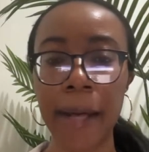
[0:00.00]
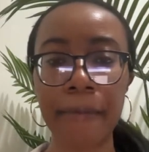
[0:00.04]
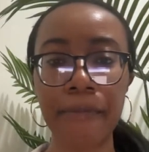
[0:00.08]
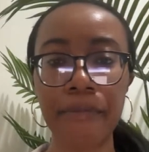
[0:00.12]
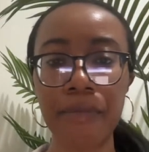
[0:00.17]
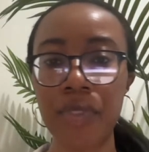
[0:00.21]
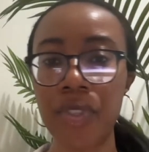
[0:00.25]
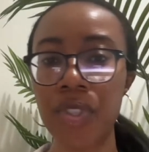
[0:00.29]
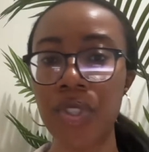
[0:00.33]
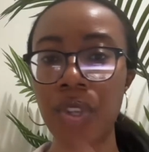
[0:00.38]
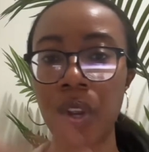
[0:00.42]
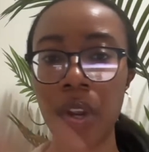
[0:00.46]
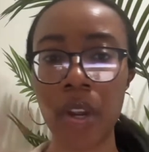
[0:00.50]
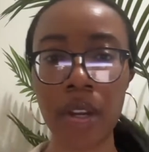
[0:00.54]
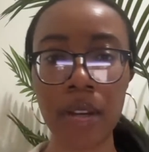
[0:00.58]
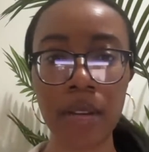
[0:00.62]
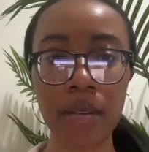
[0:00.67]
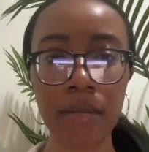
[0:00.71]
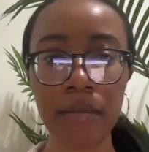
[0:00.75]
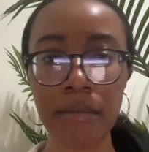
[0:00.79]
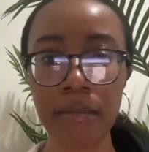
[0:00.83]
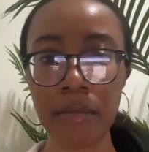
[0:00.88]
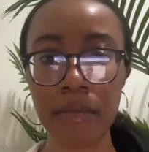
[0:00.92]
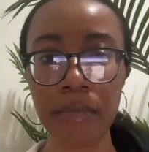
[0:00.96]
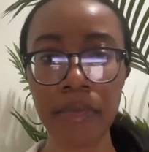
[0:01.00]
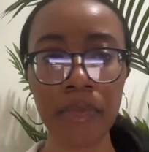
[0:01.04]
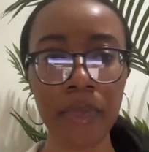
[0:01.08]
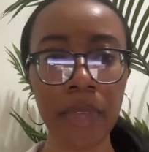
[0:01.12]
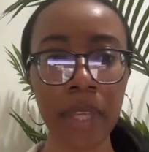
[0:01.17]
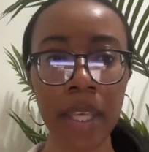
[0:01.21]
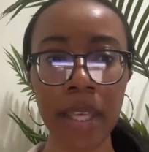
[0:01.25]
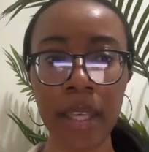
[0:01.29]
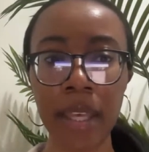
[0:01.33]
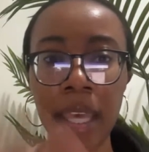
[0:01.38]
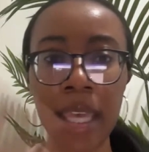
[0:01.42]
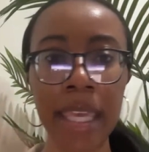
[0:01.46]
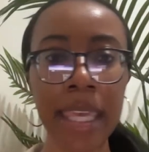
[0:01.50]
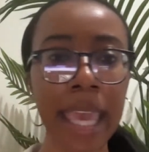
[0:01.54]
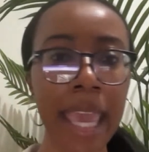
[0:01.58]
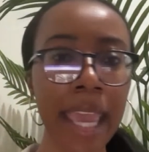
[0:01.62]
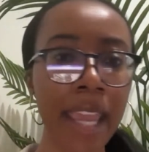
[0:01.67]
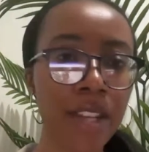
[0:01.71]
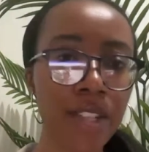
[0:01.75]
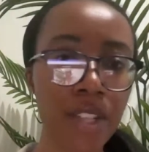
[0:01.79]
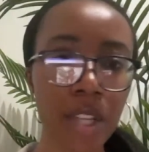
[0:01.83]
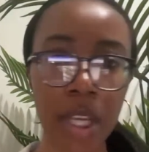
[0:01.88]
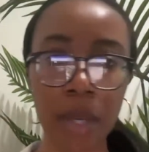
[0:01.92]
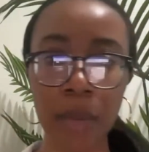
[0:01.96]
start
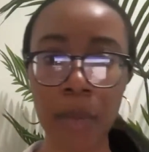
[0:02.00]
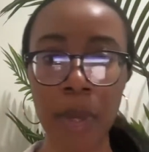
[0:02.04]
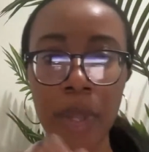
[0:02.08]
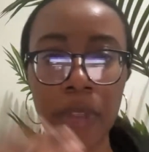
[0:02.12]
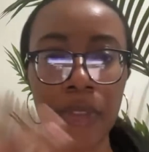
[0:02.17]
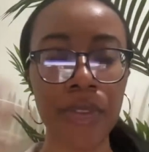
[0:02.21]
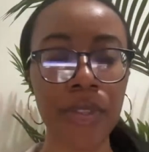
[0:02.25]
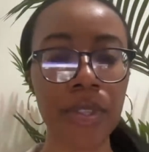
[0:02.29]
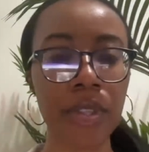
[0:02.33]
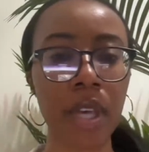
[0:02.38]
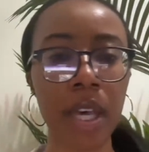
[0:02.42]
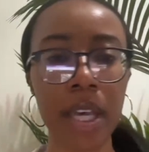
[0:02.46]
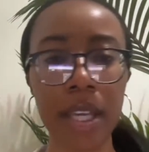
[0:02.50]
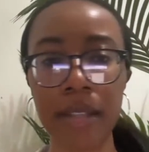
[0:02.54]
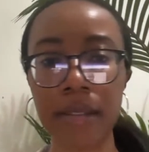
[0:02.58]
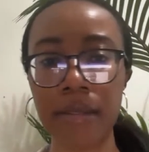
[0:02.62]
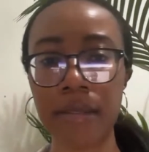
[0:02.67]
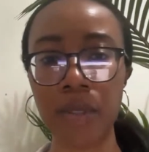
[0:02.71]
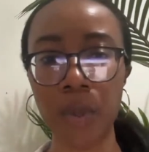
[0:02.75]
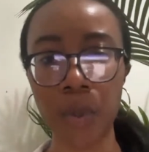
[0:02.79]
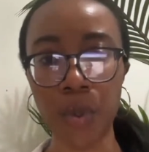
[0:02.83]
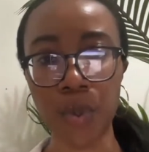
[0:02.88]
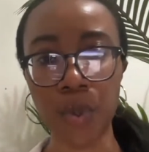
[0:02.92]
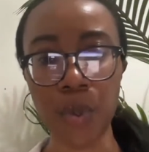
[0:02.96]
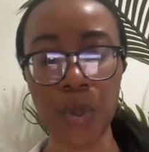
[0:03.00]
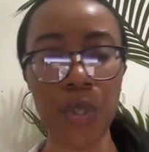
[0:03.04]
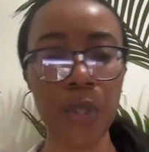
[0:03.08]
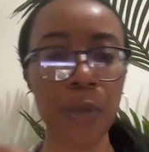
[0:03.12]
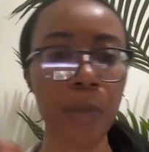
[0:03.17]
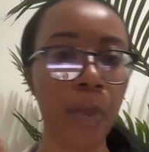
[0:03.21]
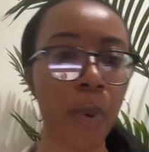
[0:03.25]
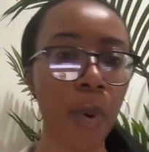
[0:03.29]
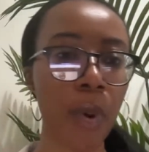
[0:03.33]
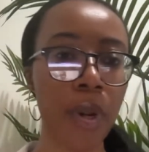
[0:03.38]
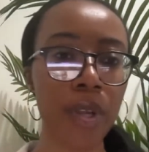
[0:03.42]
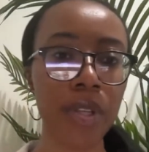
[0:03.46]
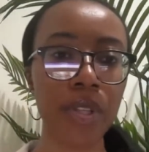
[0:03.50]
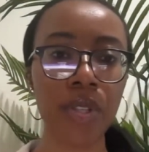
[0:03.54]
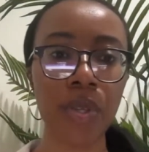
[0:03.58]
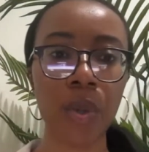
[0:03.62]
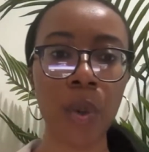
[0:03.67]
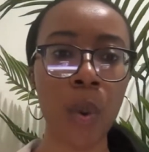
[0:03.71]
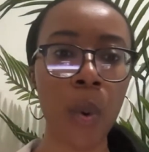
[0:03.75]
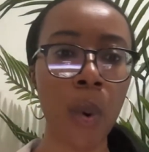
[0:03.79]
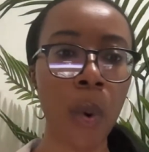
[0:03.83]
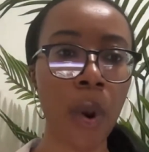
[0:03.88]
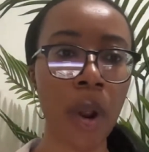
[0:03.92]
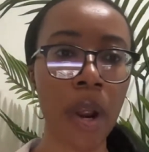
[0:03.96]
engaging with social sports,
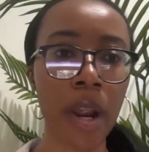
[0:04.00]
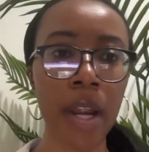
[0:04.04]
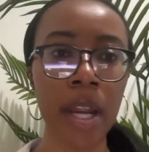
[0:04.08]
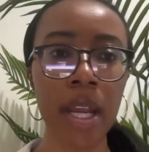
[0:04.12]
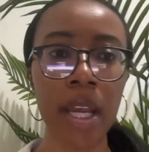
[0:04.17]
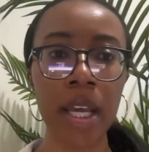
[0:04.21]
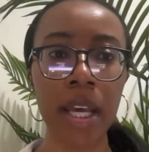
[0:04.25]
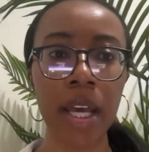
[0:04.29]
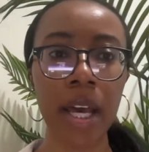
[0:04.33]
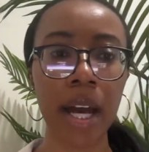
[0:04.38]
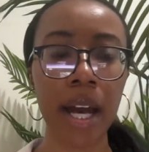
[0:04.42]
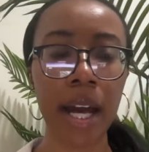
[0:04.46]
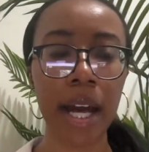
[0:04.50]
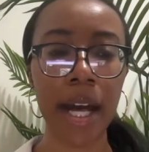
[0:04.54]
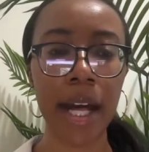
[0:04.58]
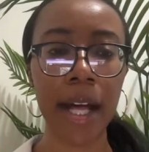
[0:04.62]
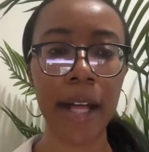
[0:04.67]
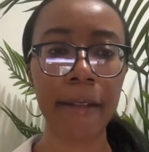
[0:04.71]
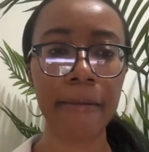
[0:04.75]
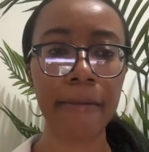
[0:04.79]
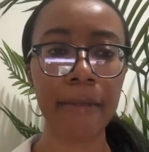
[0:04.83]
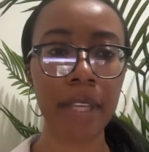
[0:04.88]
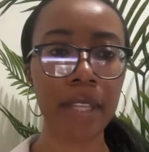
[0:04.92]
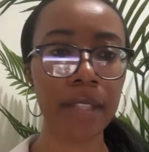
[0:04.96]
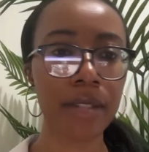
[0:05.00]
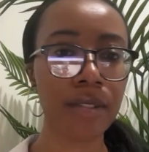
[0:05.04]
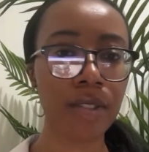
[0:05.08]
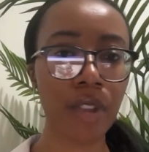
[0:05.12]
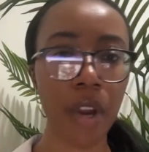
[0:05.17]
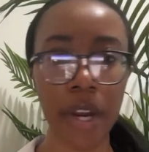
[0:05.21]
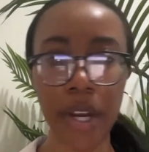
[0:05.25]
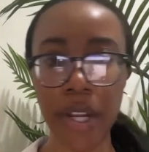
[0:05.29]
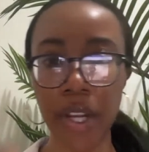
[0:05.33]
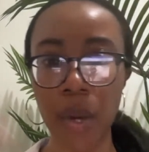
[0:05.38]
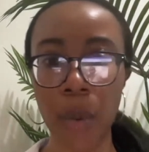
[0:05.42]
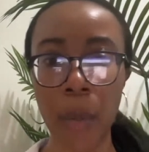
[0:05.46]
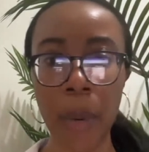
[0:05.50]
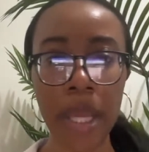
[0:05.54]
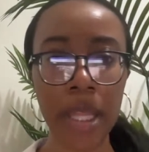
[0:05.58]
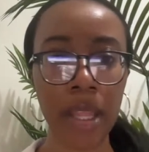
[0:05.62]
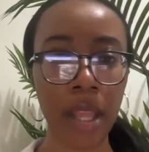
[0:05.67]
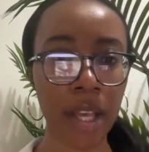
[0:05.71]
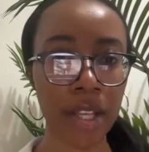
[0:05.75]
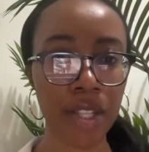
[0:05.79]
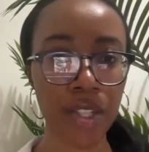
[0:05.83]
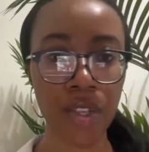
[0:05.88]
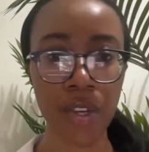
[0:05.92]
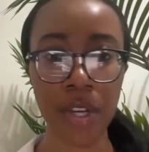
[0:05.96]
or starting your weight
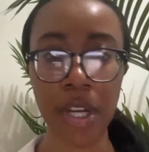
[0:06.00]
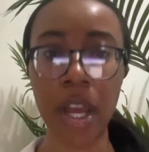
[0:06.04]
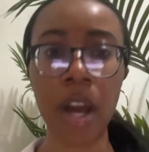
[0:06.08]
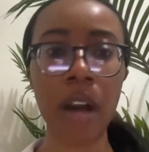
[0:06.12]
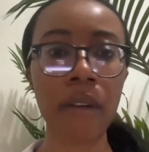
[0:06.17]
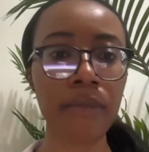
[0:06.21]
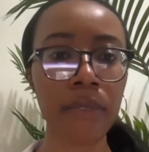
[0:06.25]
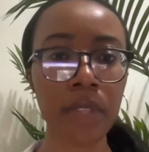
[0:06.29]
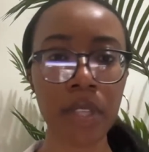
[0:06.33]
loss journey?"